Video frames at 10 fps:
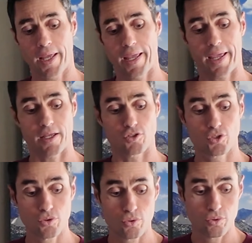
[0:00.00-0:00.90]
and
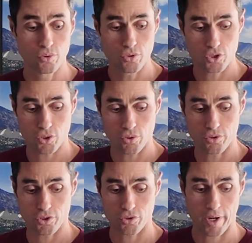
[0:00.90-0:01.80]
2 shoulder
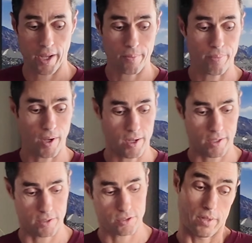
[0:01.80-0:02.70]
strap
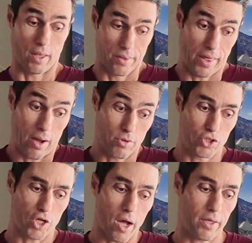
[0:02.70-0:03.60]
pockets. That was
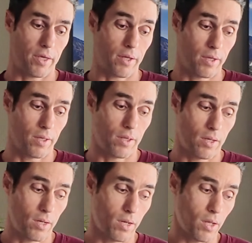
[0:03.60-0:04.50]
shocking
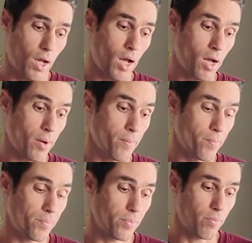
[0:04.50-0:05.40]

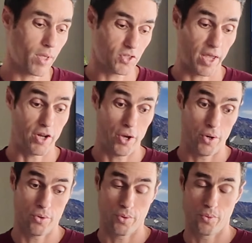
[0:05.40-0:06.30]
because I
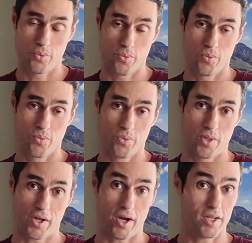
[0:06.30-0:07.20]
know the
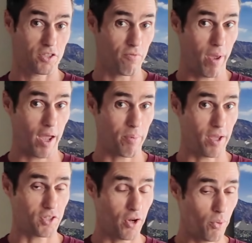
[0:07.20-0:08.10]
cost of
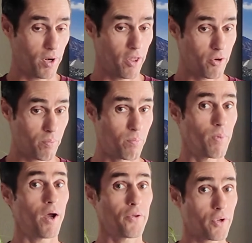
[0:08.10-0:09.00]
backpacks. I know what
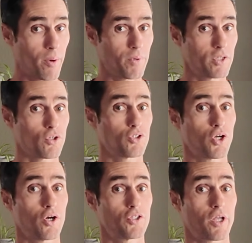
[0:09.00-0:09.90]
other companies are
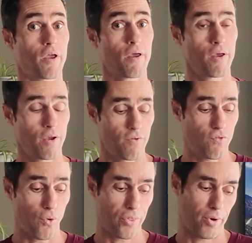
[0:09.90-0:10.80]
charging
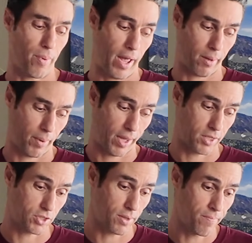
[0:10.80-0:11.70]
for their
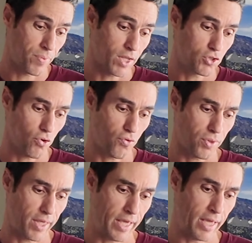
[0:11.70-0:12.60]
backpacks. So for
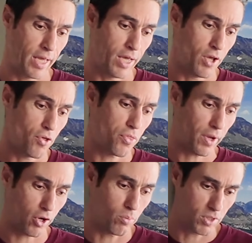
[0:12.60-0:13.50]
the
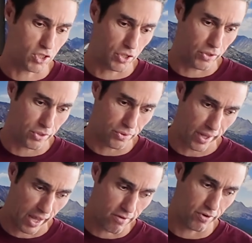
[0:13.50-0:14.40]
thicker material, the
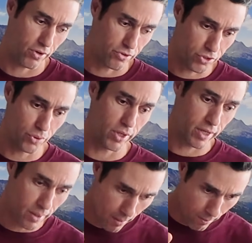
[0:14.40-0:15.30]
heavier
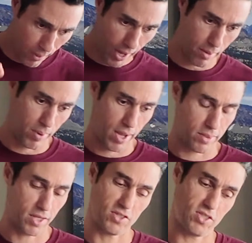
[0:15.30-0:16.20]
duty backpack
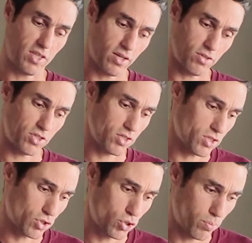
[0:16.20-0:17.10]
that's still just a
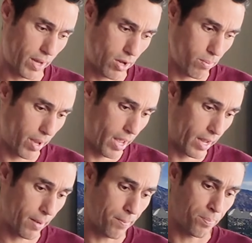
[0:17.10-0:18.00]
2-pound
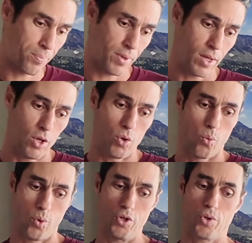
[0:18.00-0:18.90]
pack,
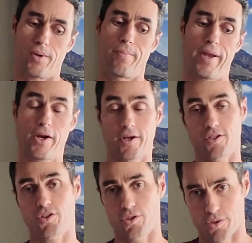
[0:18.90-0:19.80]
when you compare it
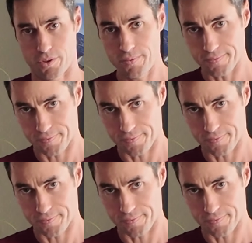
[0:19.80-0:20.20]
to